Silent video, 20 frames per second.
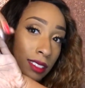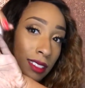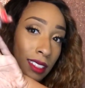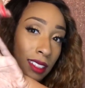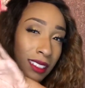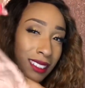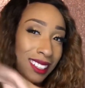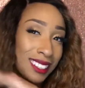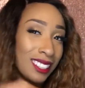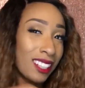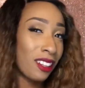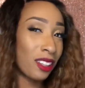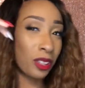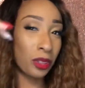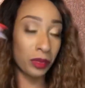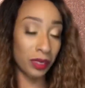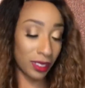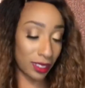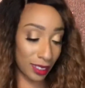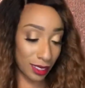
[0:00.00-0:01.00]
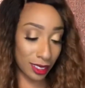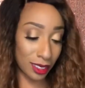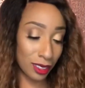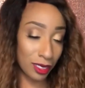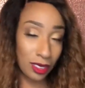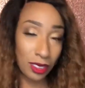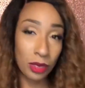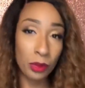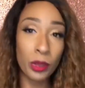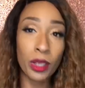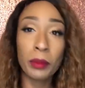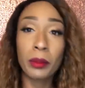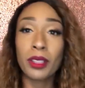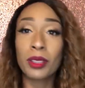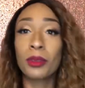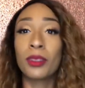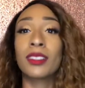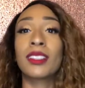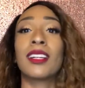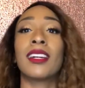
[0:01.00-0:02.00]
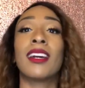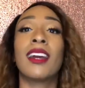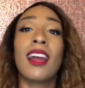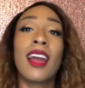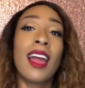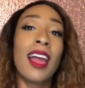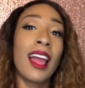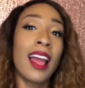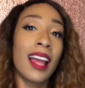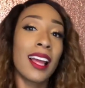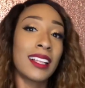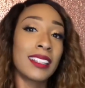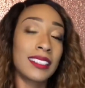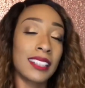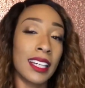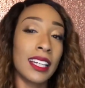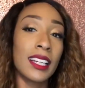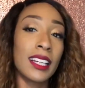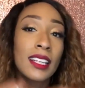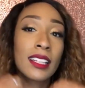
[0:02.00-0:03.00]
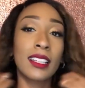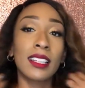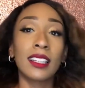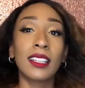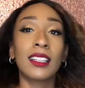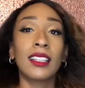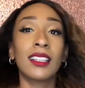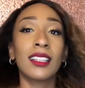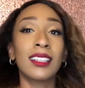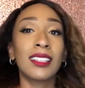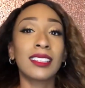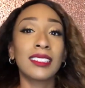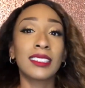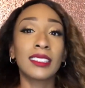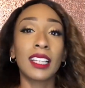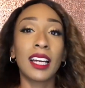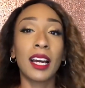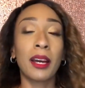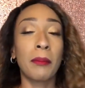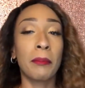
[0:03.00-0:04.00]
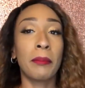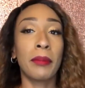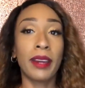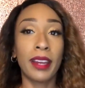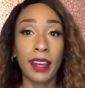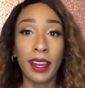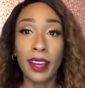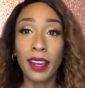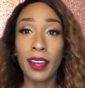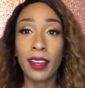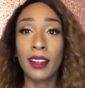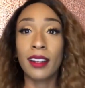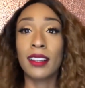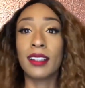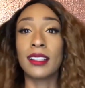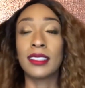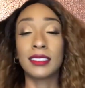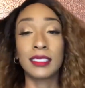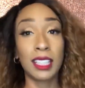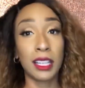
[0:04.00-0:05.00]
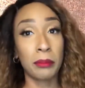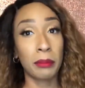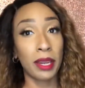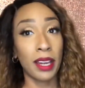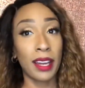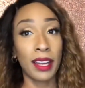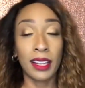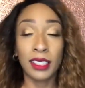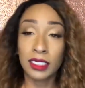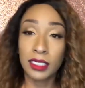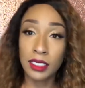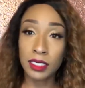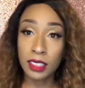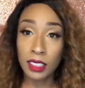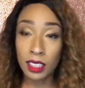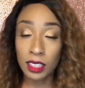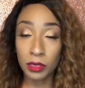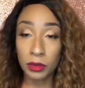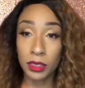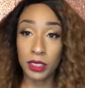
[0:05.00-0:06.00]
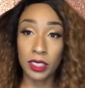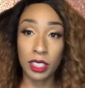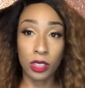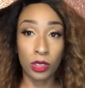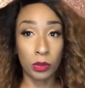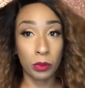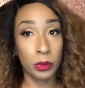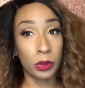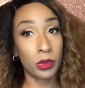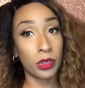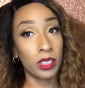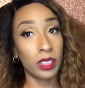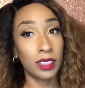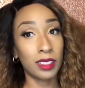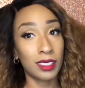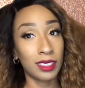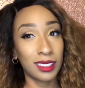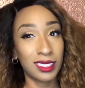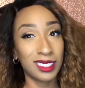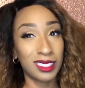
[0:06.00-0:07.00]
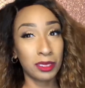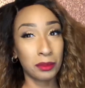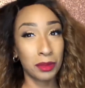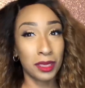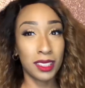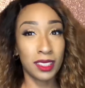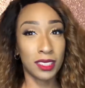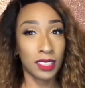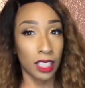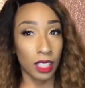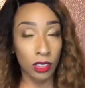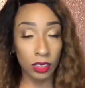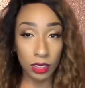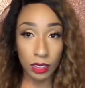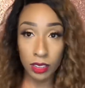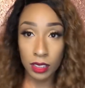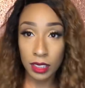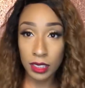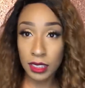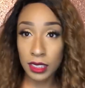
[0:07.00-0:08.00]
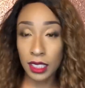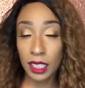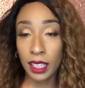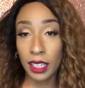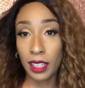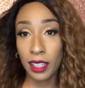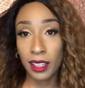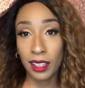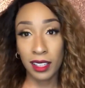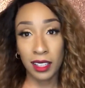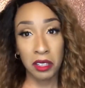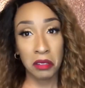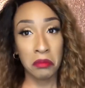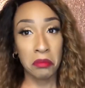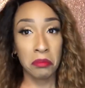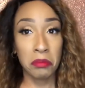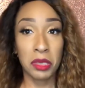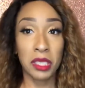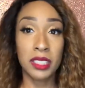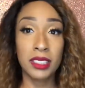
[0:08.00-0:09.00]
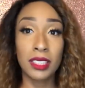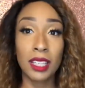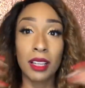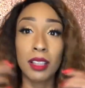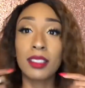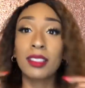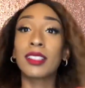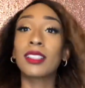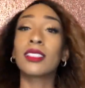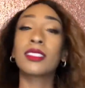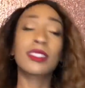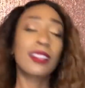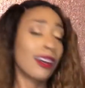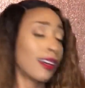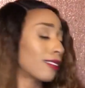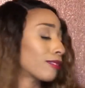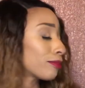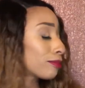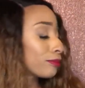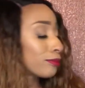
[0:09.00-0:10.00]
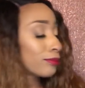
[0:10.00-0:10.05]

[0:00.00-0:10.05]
See, that's how little it is. You're worried about the wrong thing. Tangling, it's not bad. It's not bad. Actually, the other one tangled more. I'm getting tangles on this side, but it's not this color.